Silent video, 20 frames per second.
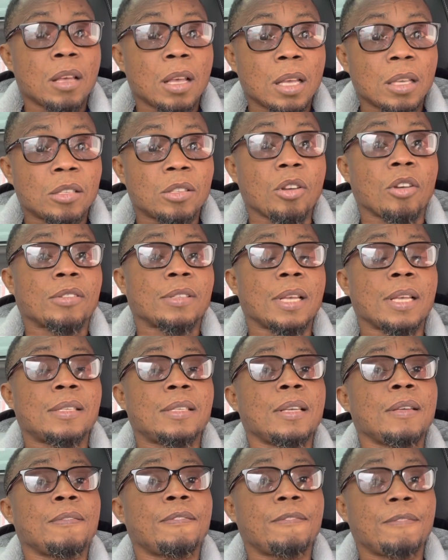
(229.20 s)

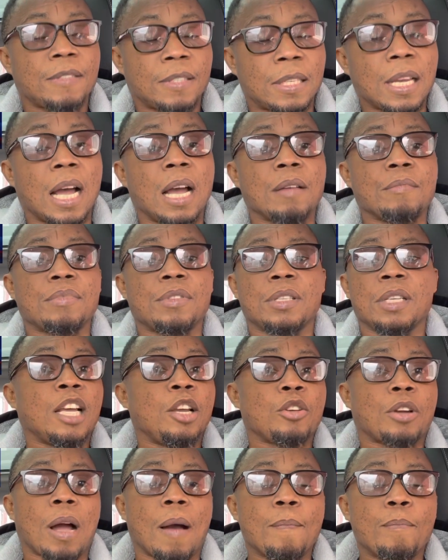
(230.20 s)
successive times, then
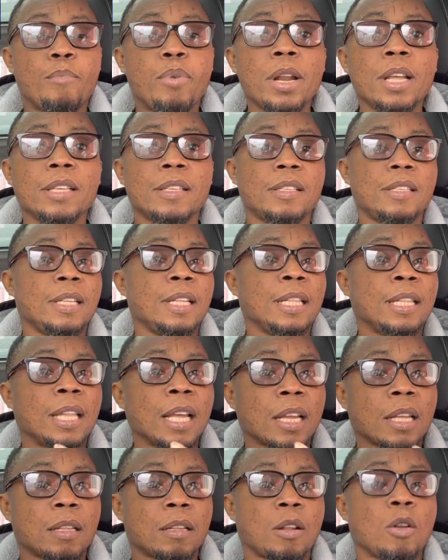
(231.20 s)
you can place
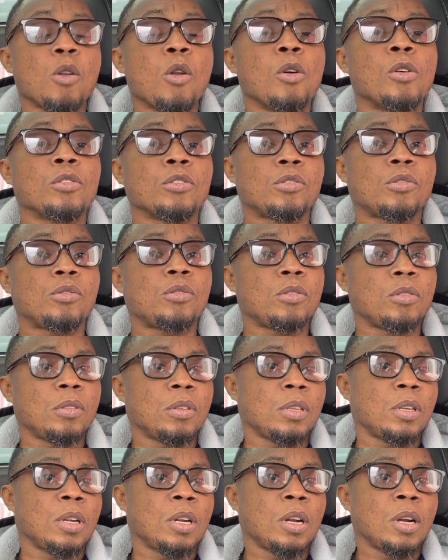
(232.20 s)
the clothes
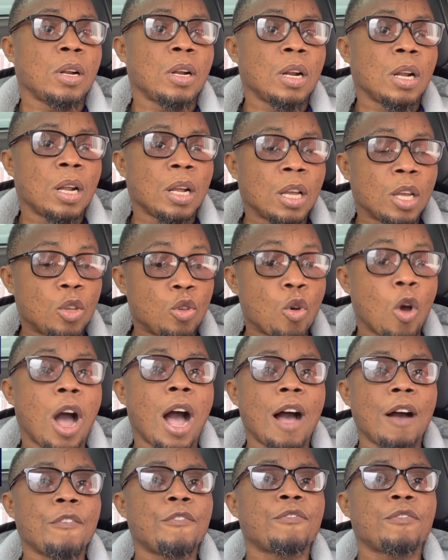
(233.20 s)
you
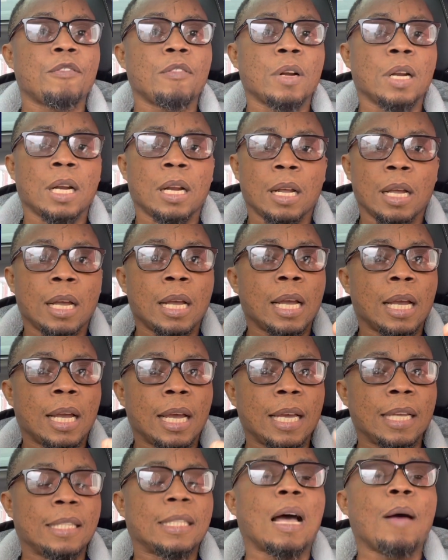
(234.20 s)
have
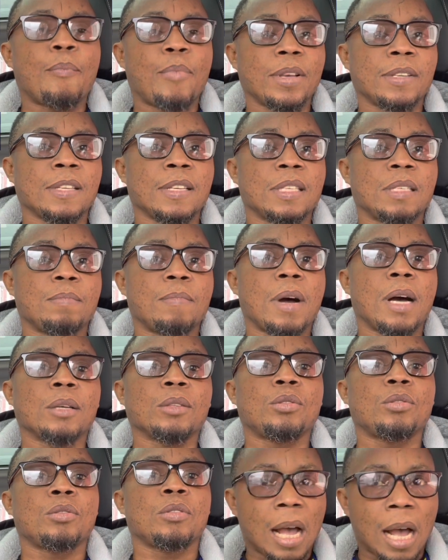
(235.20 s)
in that person's
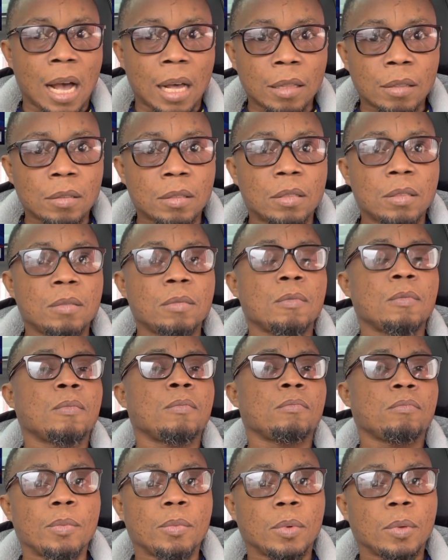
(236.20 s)
mouth and
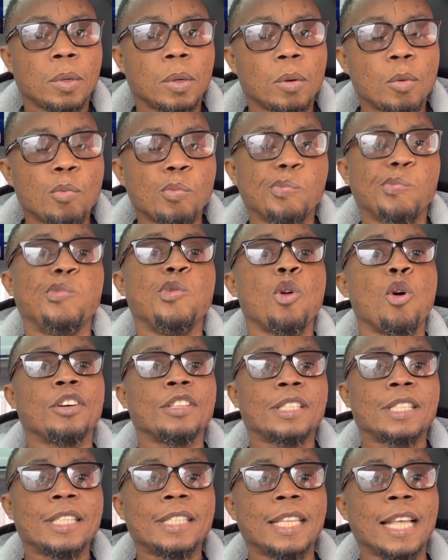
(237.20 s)
blow
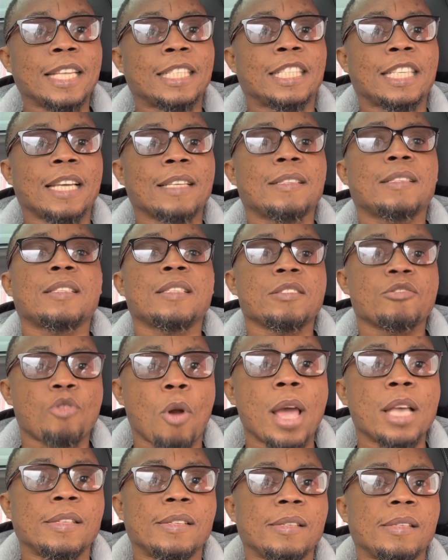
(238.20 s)
until the chest
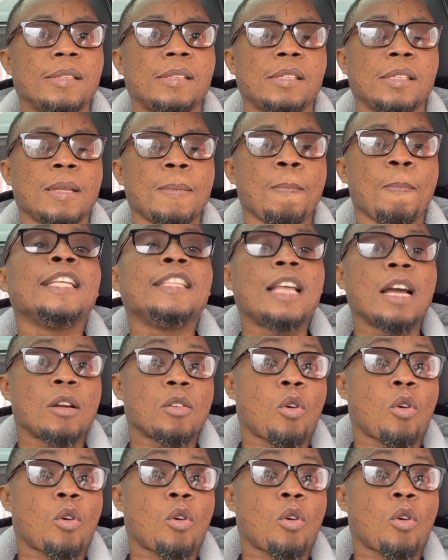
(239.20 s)
rises. Then